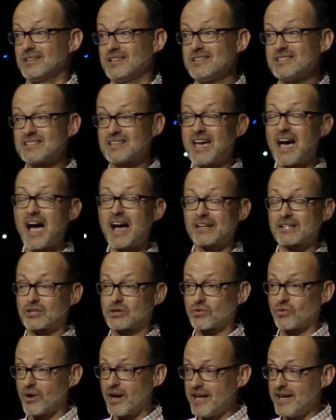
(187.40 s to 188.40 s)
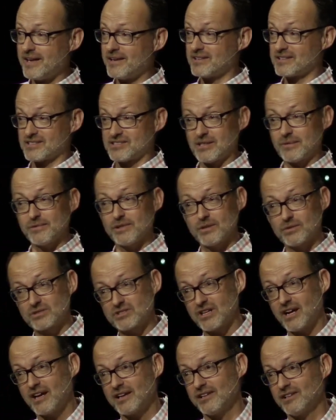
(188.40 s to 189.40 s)
Is God great? Because some of you are
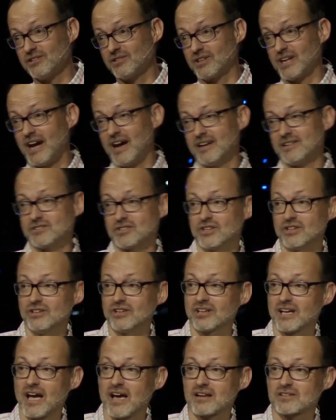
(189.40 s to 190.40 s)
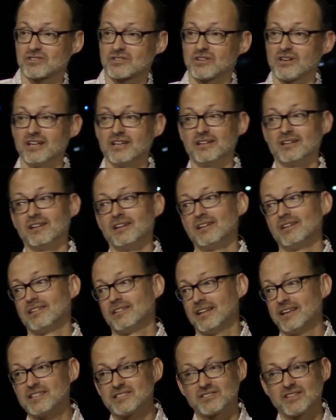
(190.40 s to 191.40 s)
taught, you know, God is good, God is great,
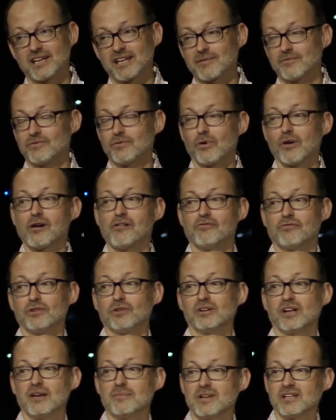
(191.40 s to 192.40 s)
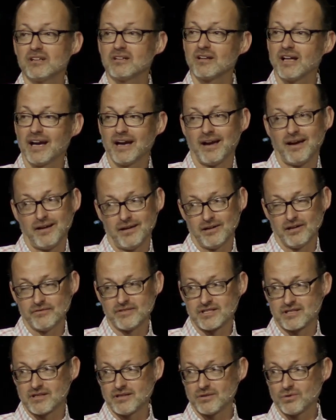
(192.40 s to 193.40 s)
let us thank Him for our food, amen. You're like, I don't know
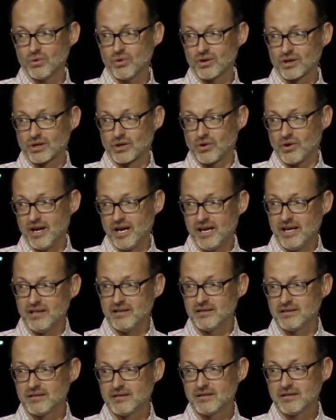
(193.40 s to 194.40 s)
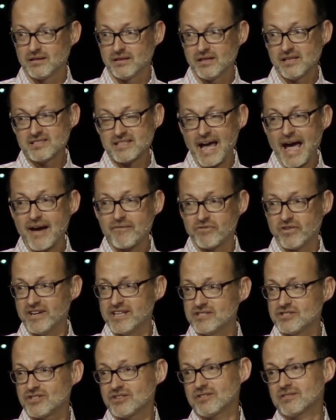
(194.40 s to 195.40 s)
if He's good or great, He's
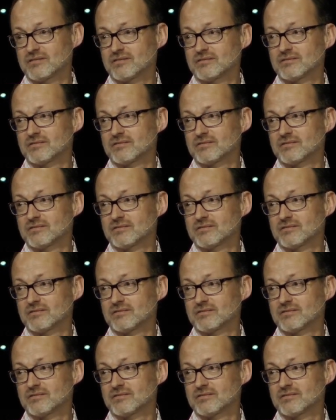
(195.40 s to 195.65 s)
average.